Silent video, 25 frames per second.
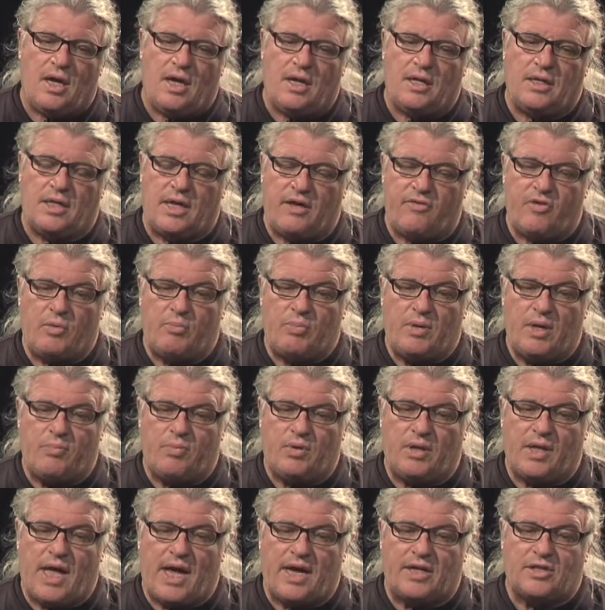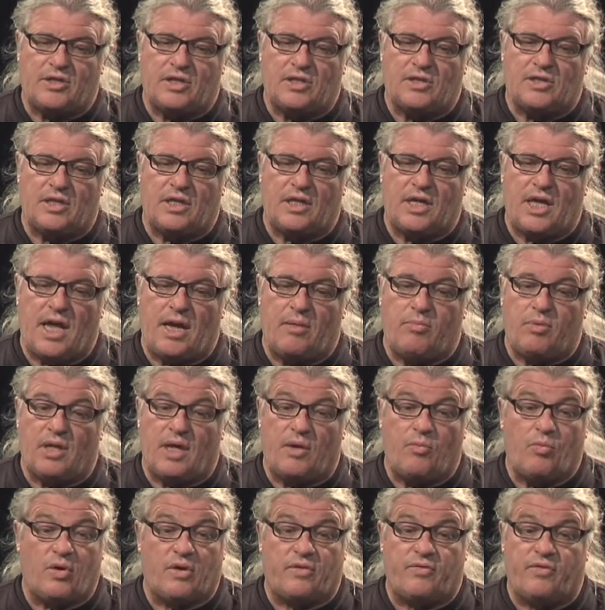giving people access to cable.
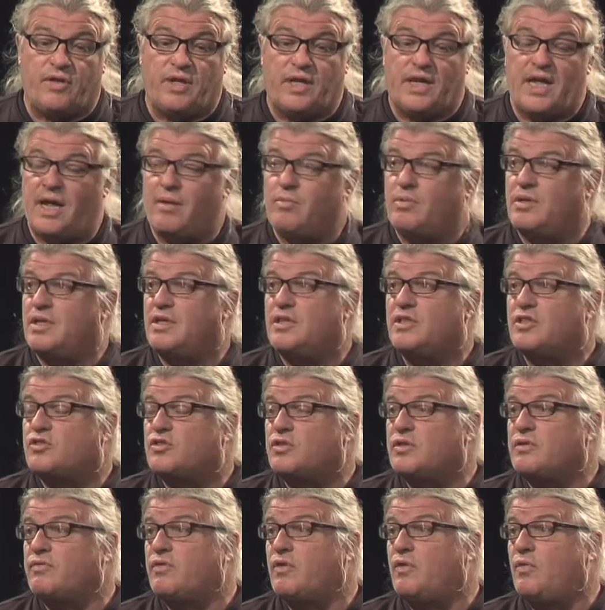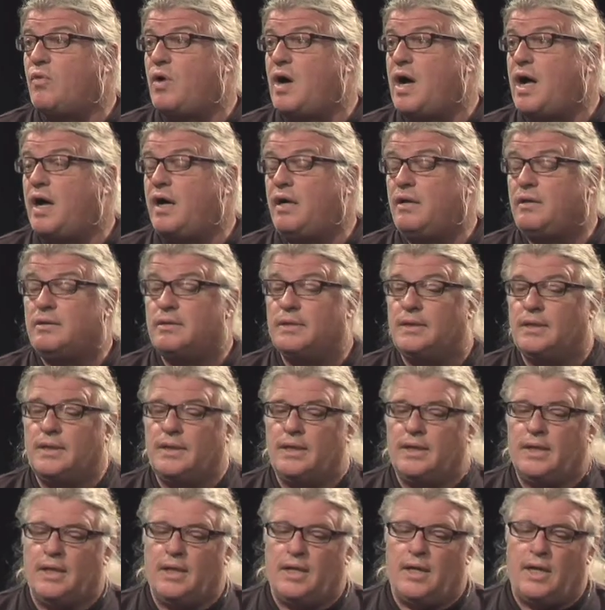I worked for the cable industry for a while.
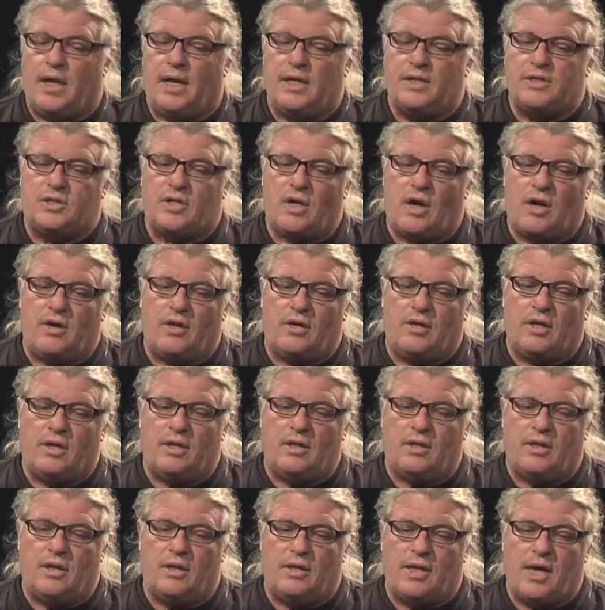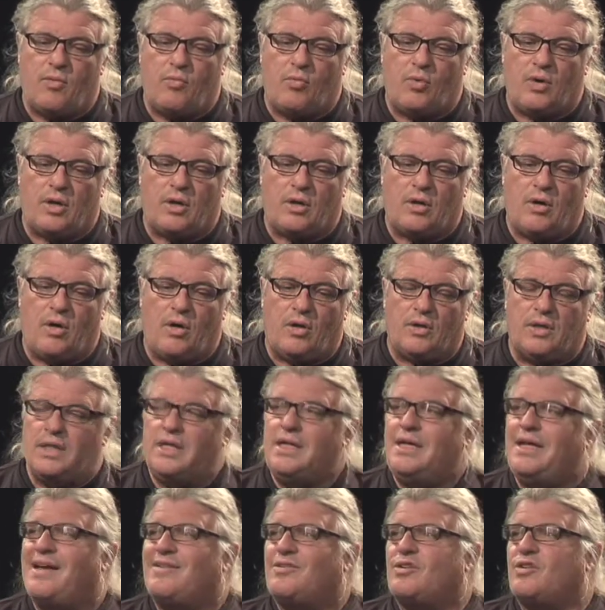I started a network called
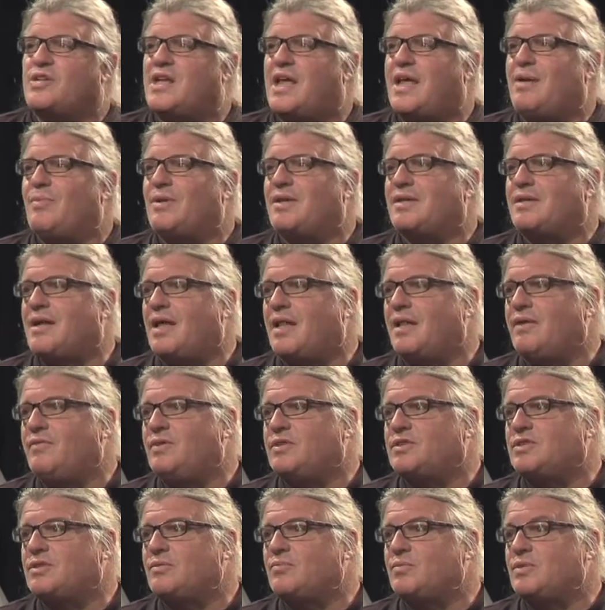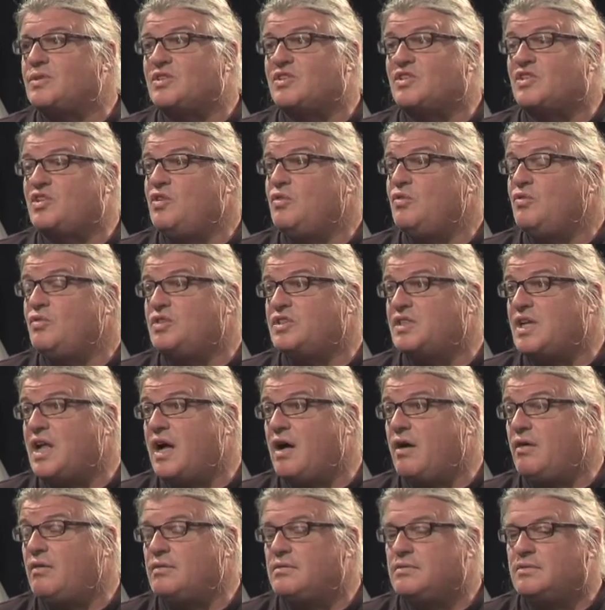E! Entertainment Television, which is huge
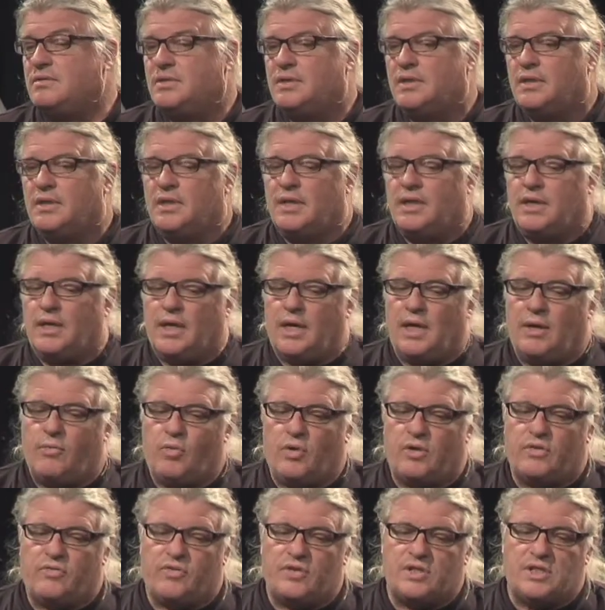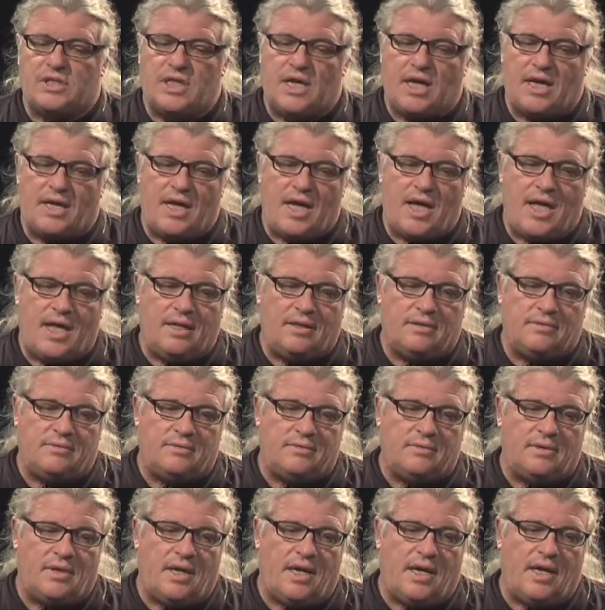now. I worked for
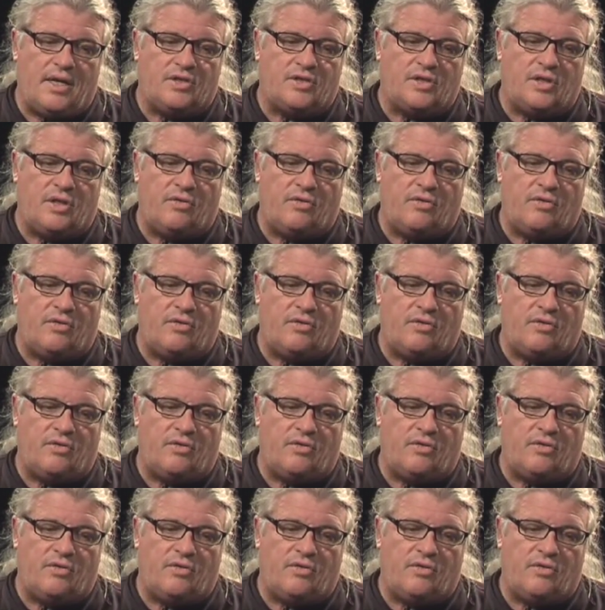CNN as an